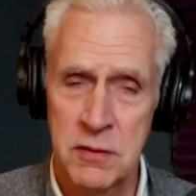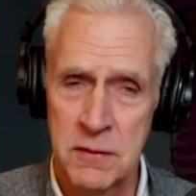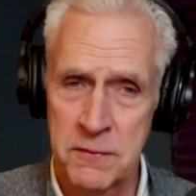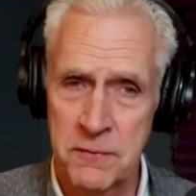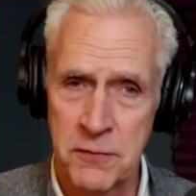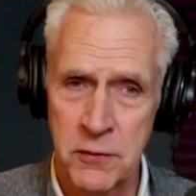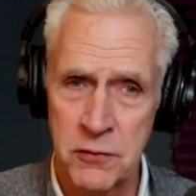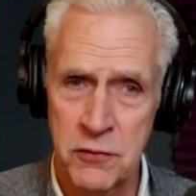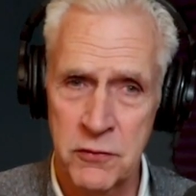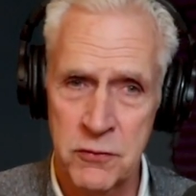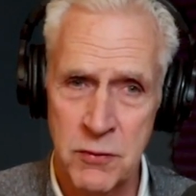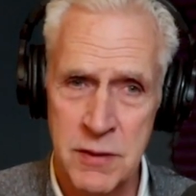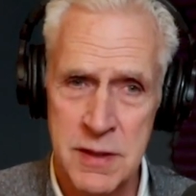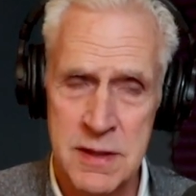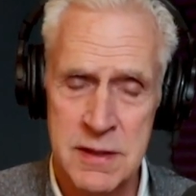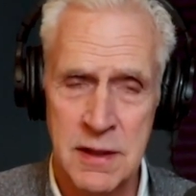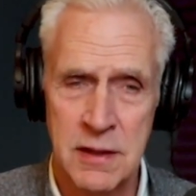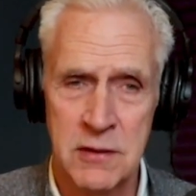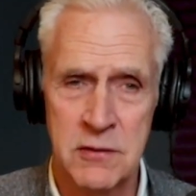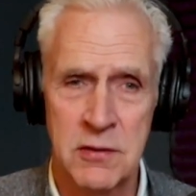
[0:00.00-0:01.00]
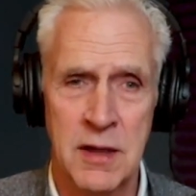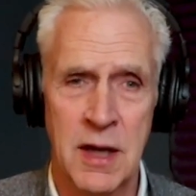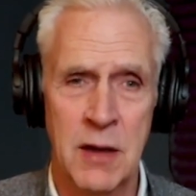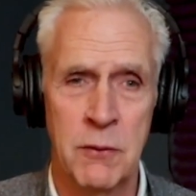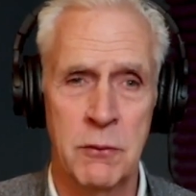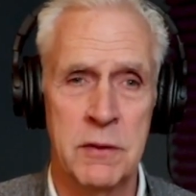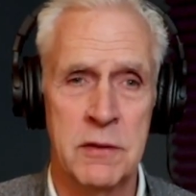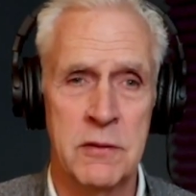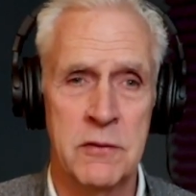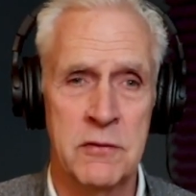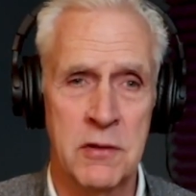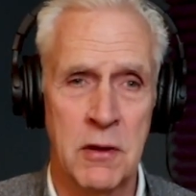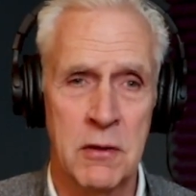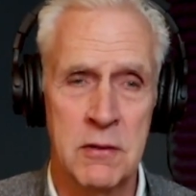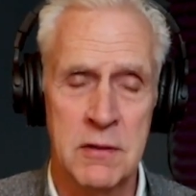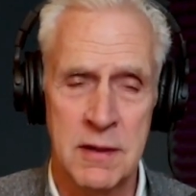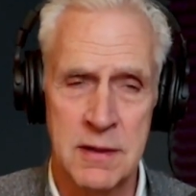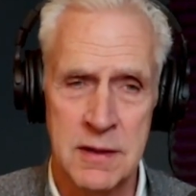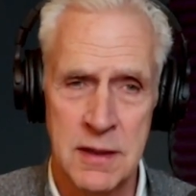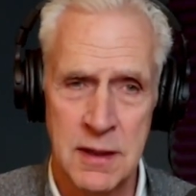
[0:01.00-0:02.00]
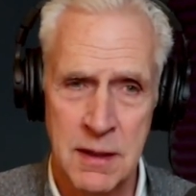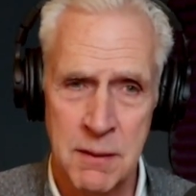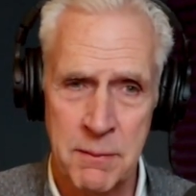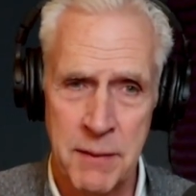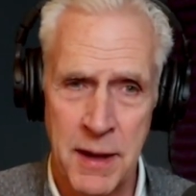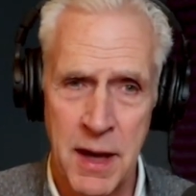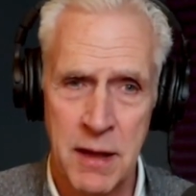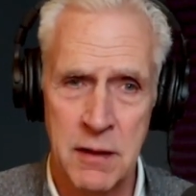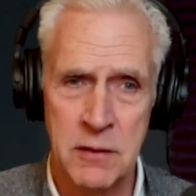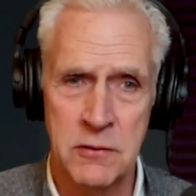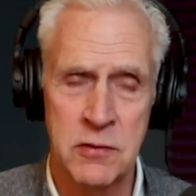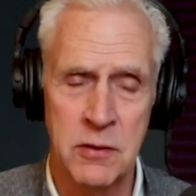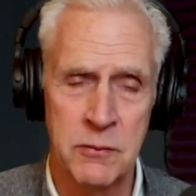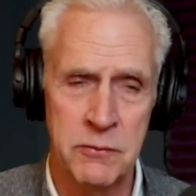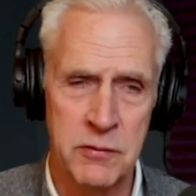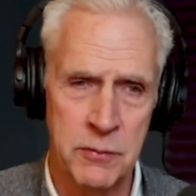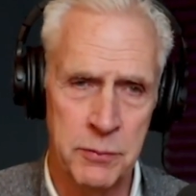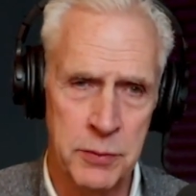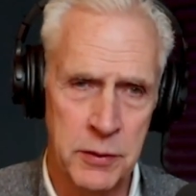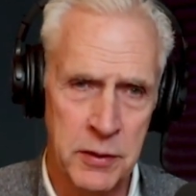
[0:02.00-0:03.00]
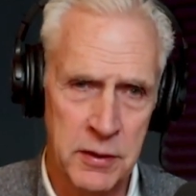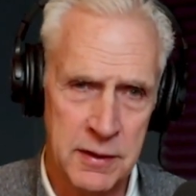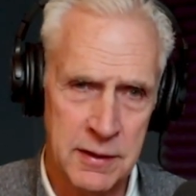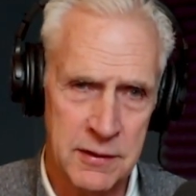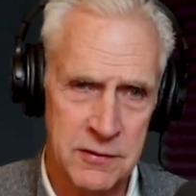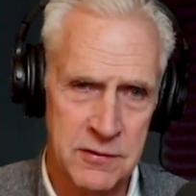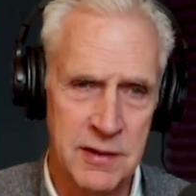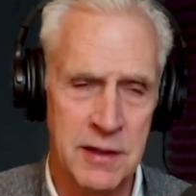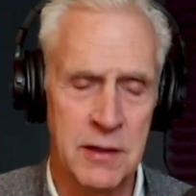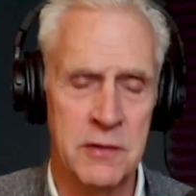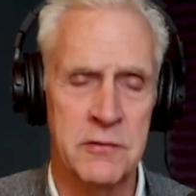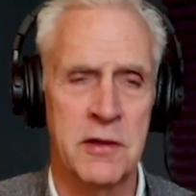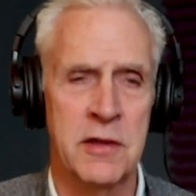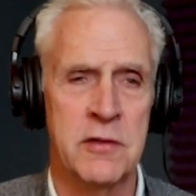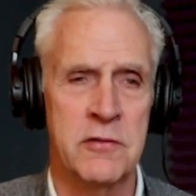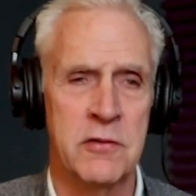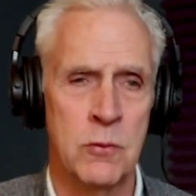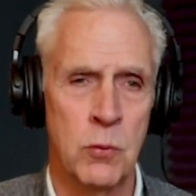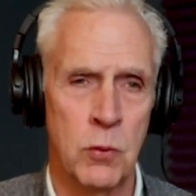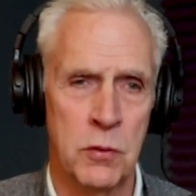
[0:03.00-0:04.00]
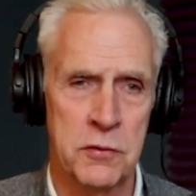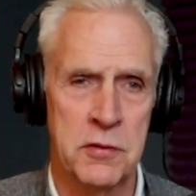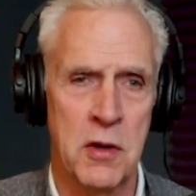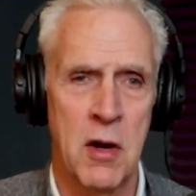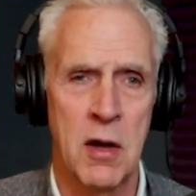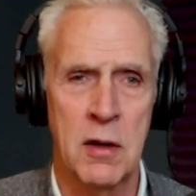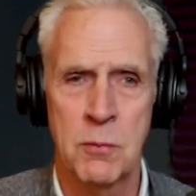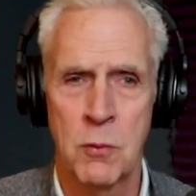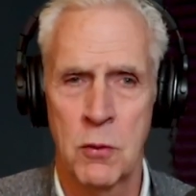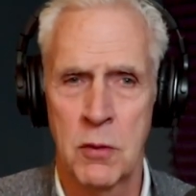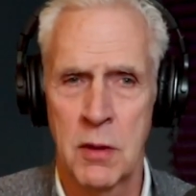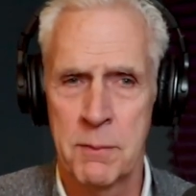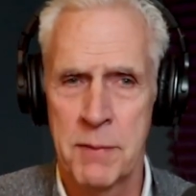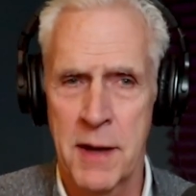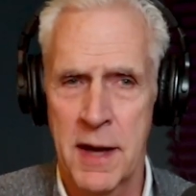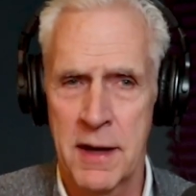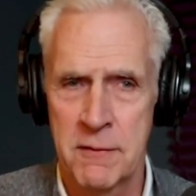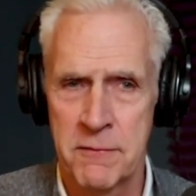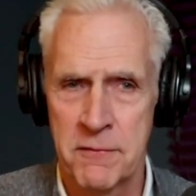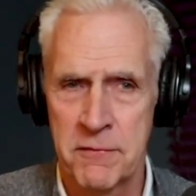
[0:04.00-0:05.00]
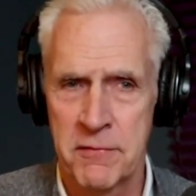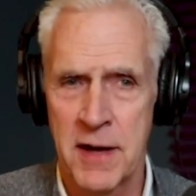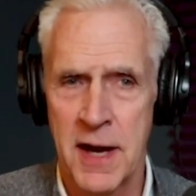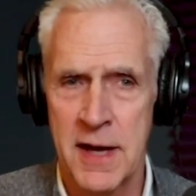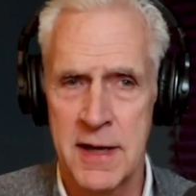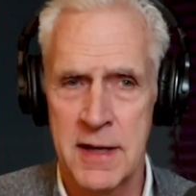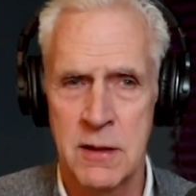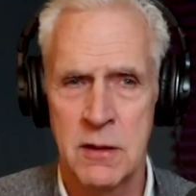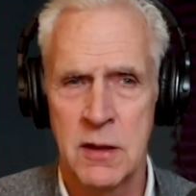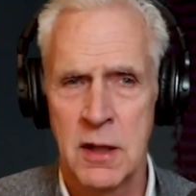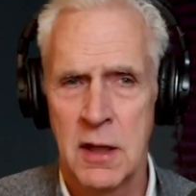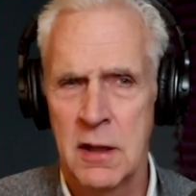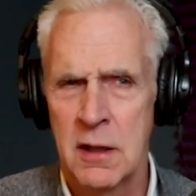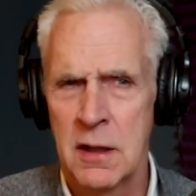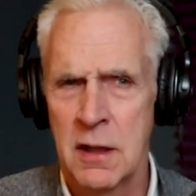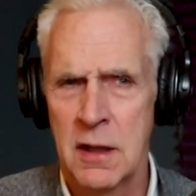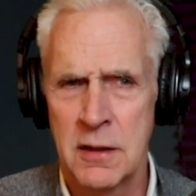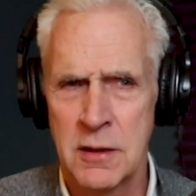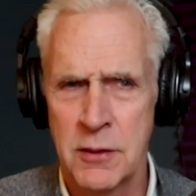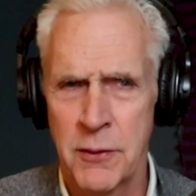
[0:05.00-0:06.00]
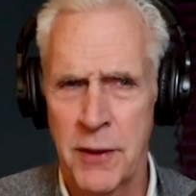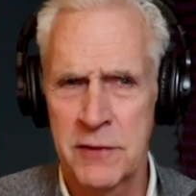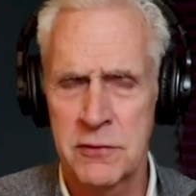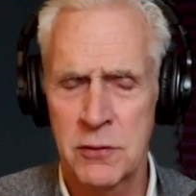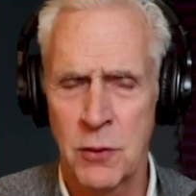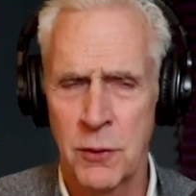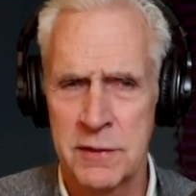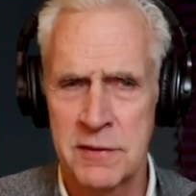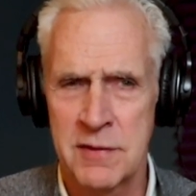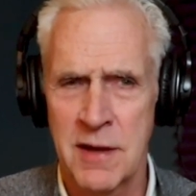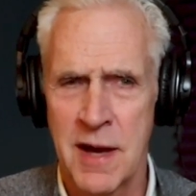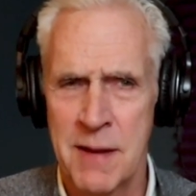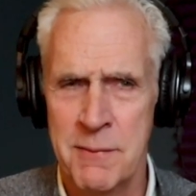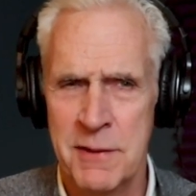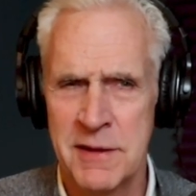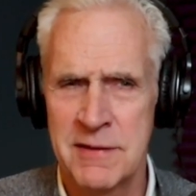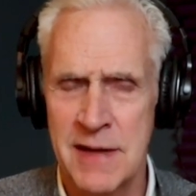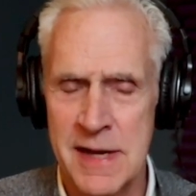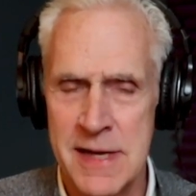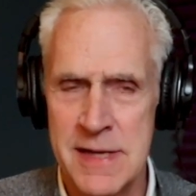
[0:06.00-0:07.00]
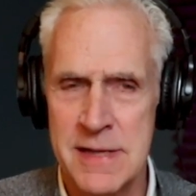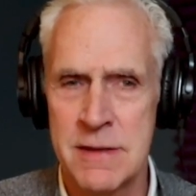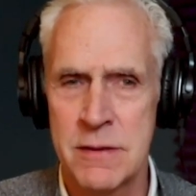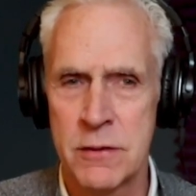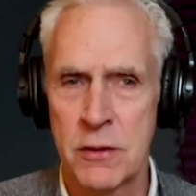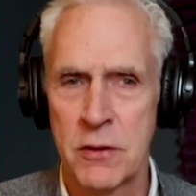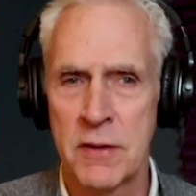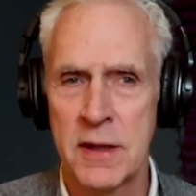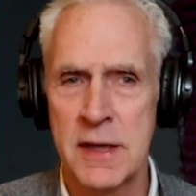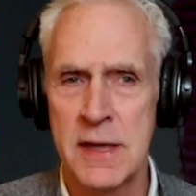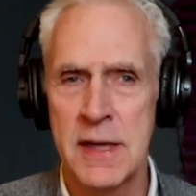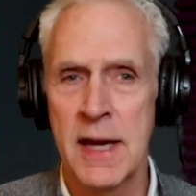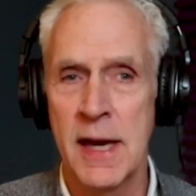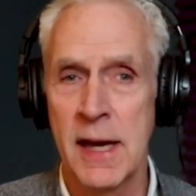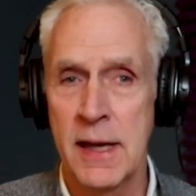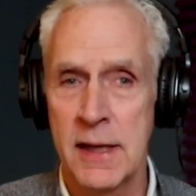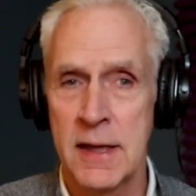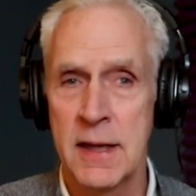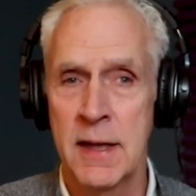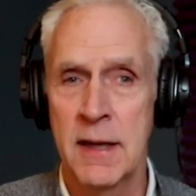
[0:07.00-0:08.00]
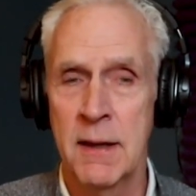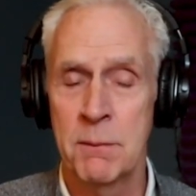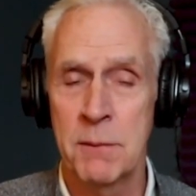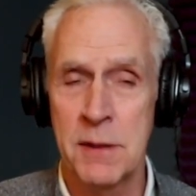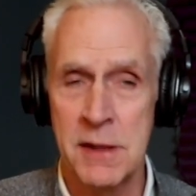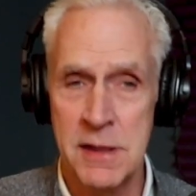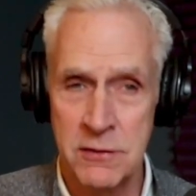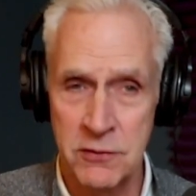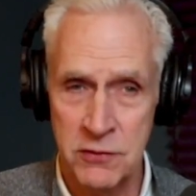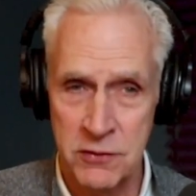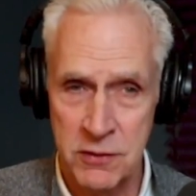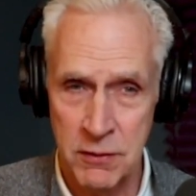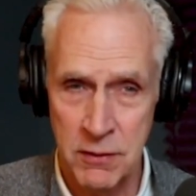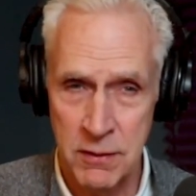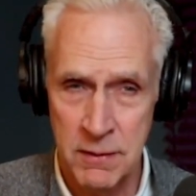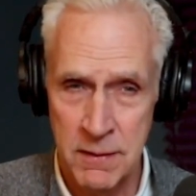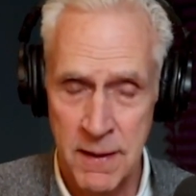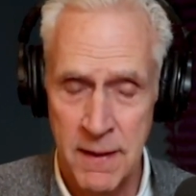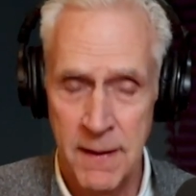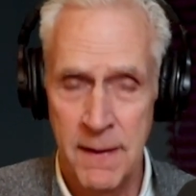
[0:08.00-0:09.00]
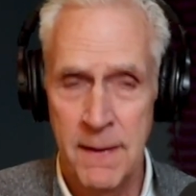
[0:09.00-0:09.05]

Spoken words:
are the first three things that I would start to think about in terms of building a sales engine. We'll talk more about it Friday. You ask what time. It's 8:30 a.m. Eastern,